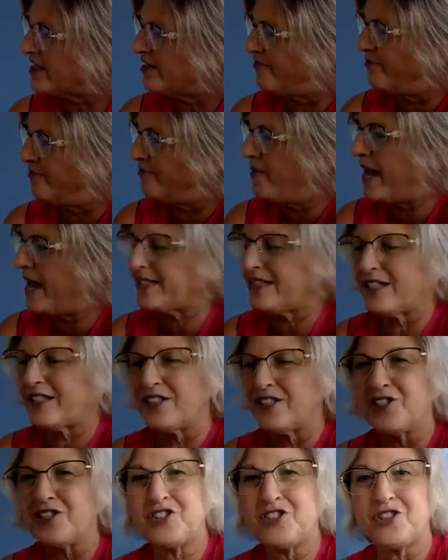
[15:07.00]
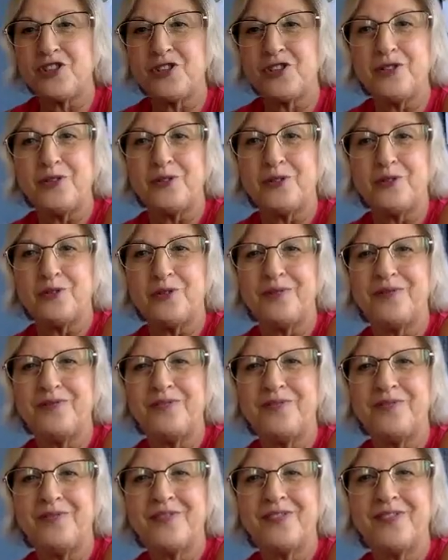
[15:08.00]
of messes too.
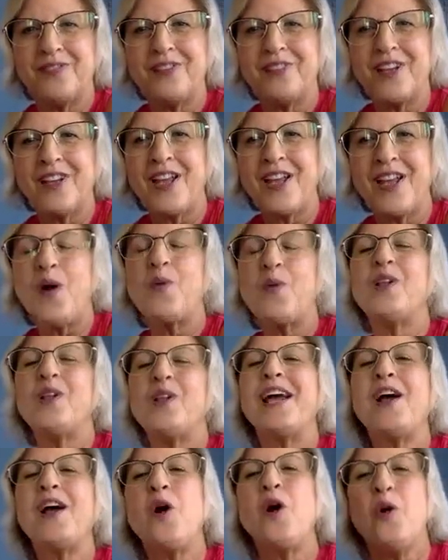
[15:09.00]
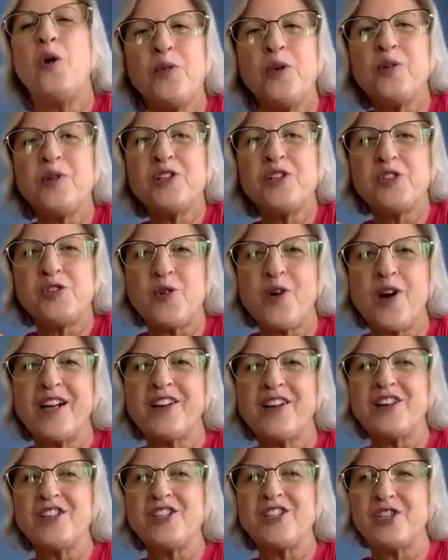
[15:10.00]
Well, I hope you enjoyed
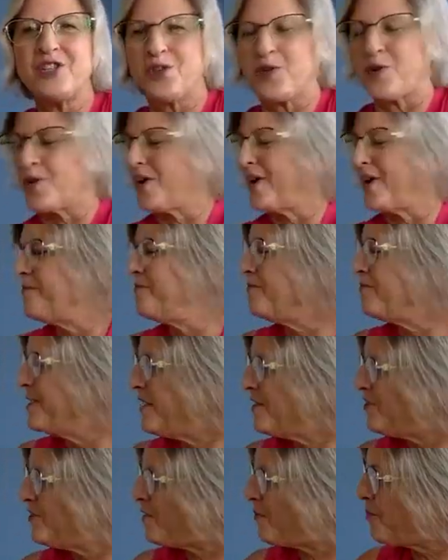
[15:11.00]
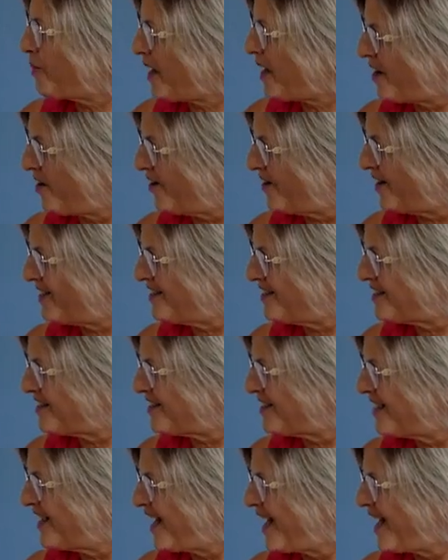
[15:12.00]
our story, Meet the Parents,